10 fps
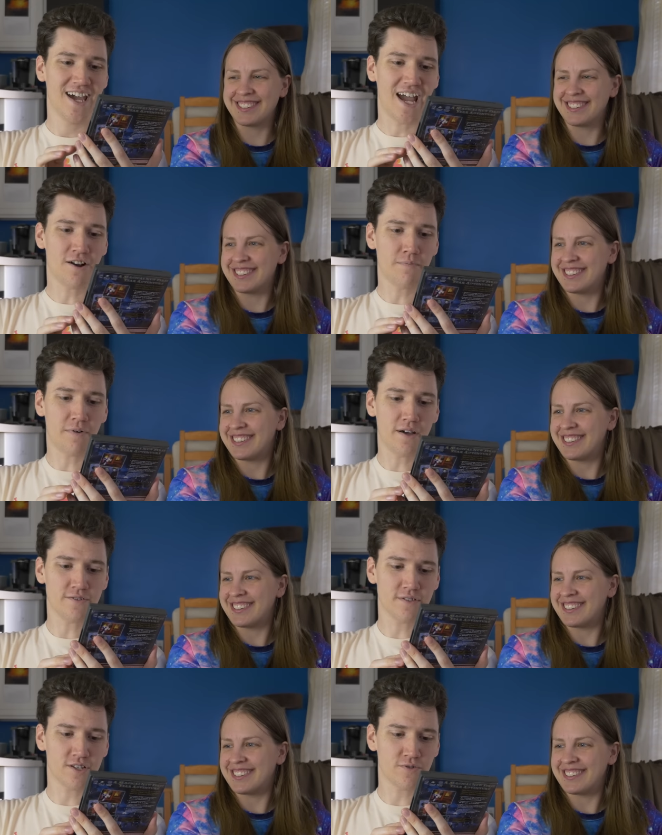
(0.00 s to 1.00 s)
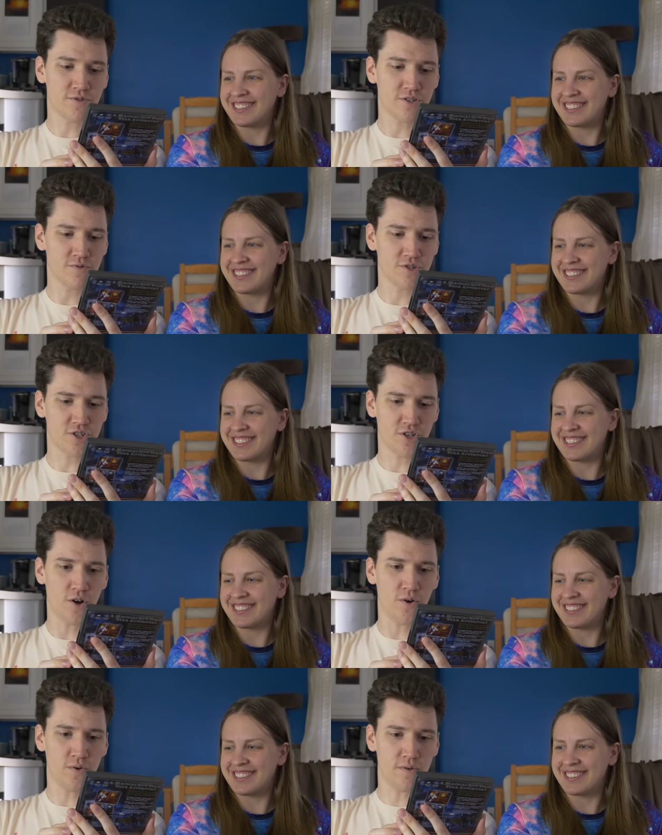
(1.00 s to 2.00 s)
Speaker 1: Harry Potter and the Sorcerer's
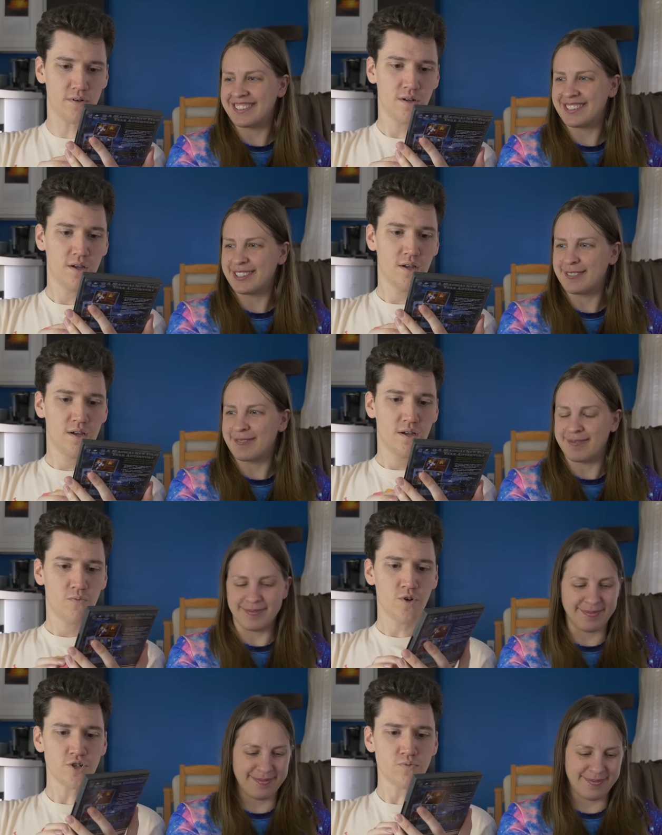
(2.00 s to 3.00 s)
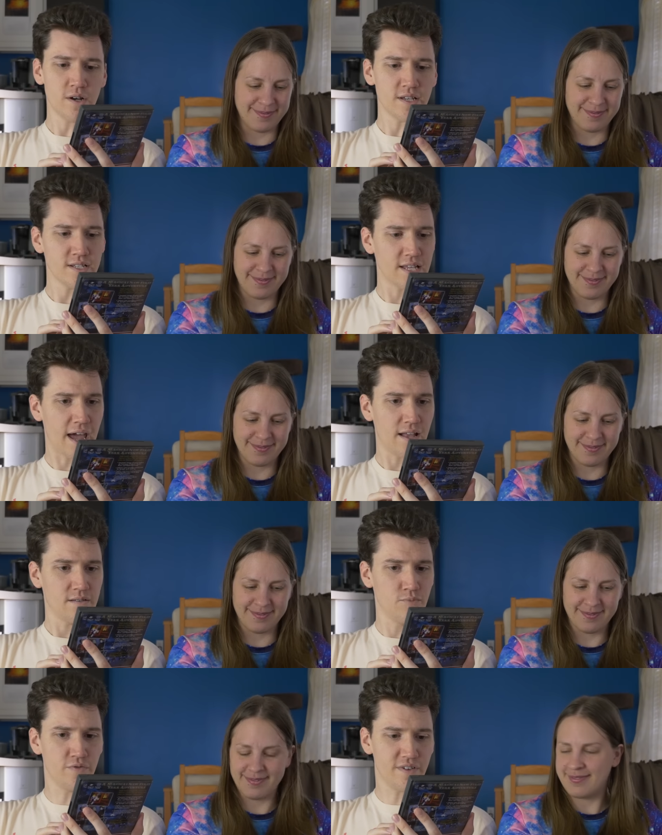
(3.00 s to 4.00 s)
Stone. Which one is that,
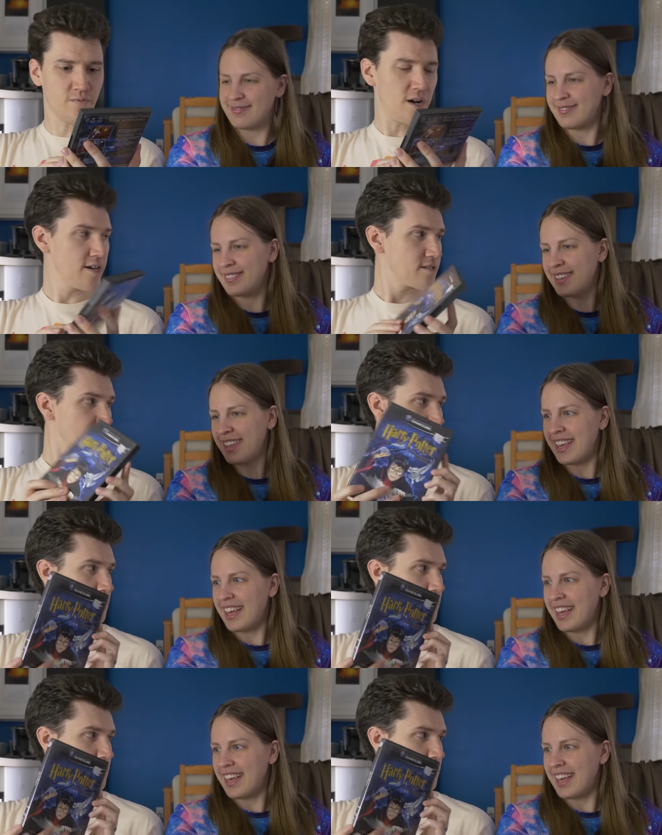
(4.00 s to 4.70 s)
movie-wise?